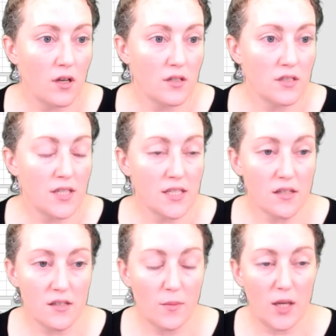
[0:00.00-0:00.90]
This
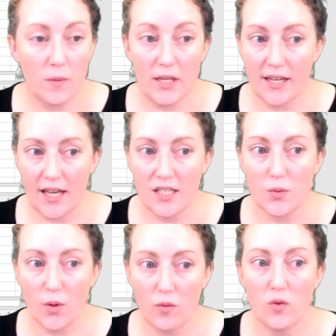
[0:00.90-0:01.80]
is maybe a case
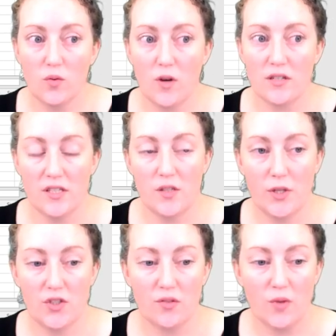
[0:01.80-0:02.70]
where I would want to
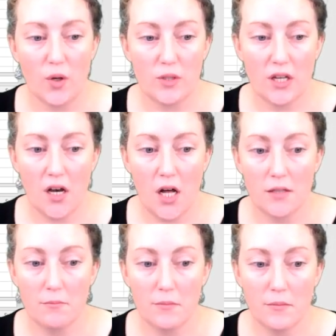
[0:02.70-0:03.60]
switch the row and the
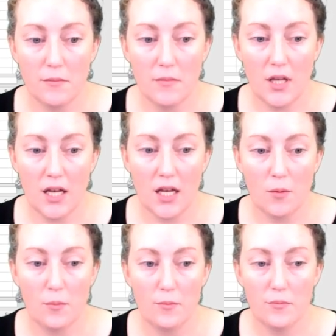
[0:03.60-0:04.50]
column.
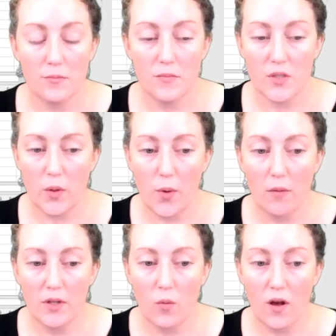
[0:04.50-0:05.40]
So I
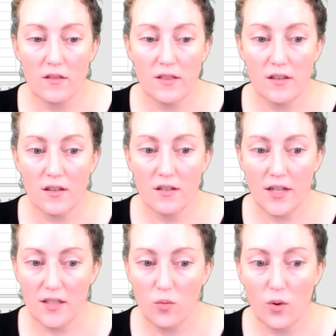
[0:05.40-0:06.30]
probably want
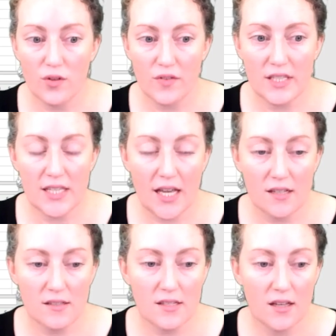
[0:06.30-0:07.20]
the Waterford
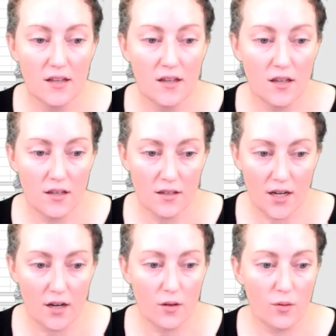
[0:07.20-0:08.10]
sales,
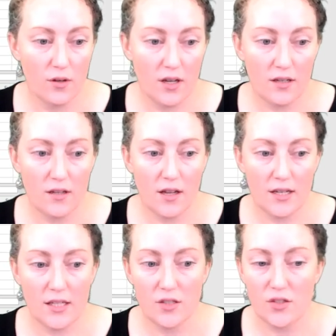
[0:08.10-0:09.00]
Carlo, and
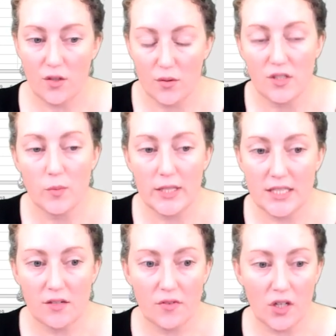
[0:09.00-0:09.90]
each those to be the
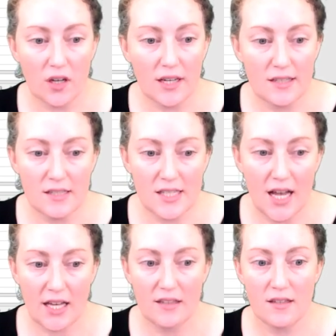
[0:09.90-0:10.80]
different lines,
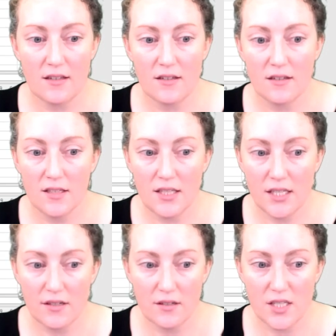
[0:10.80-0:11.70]
and the
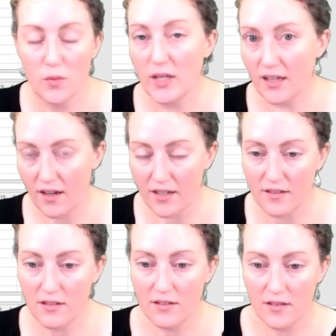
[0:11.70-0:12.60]
years to be kind of
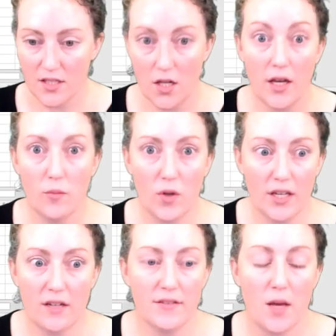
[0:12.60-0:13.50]
the
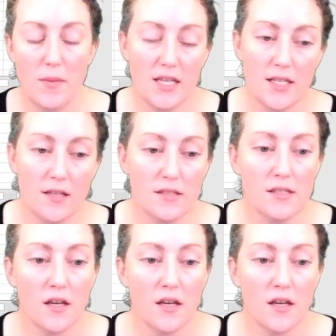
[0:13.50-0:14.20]
timeline, if that makes sense.